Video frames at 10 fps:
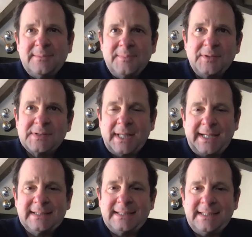most
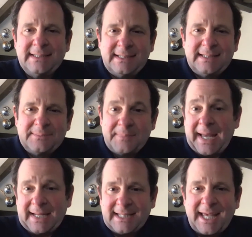likely
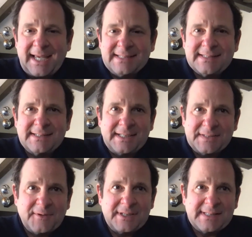bad case as
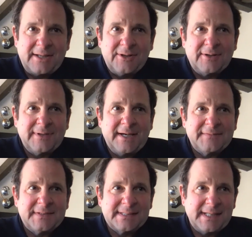far as how long we have
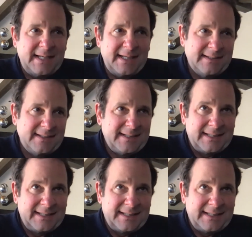to stay